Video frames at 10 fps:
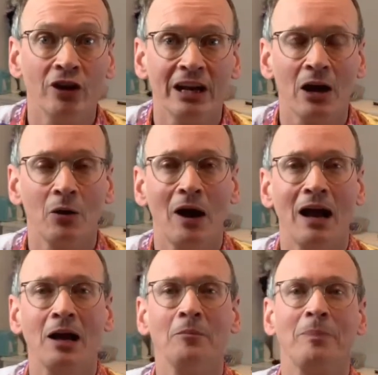Now,
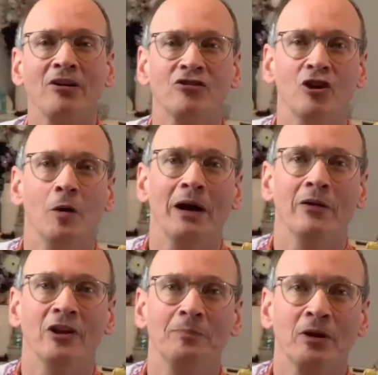I'm passionate about
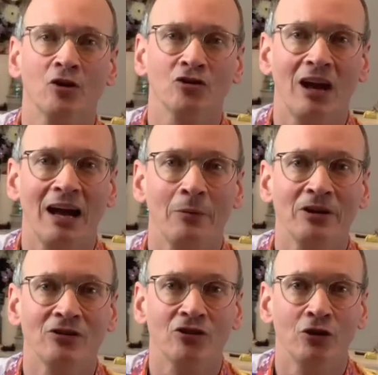this because I
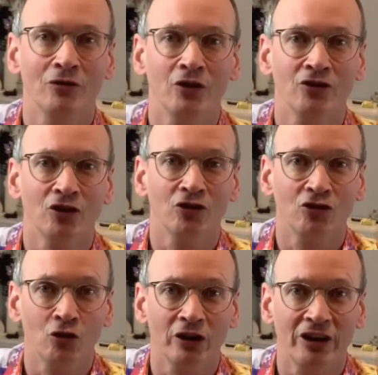went to university and
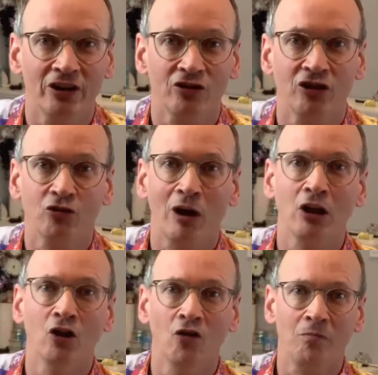studied history, so I
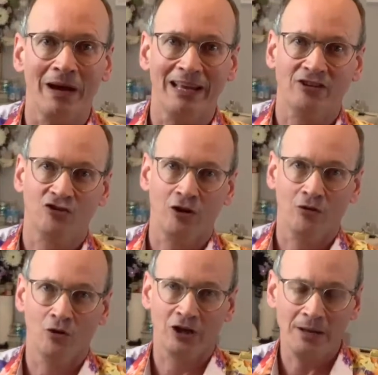love my history,
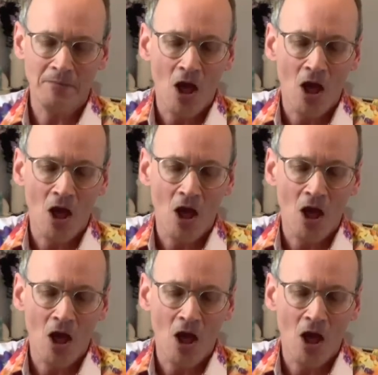okay?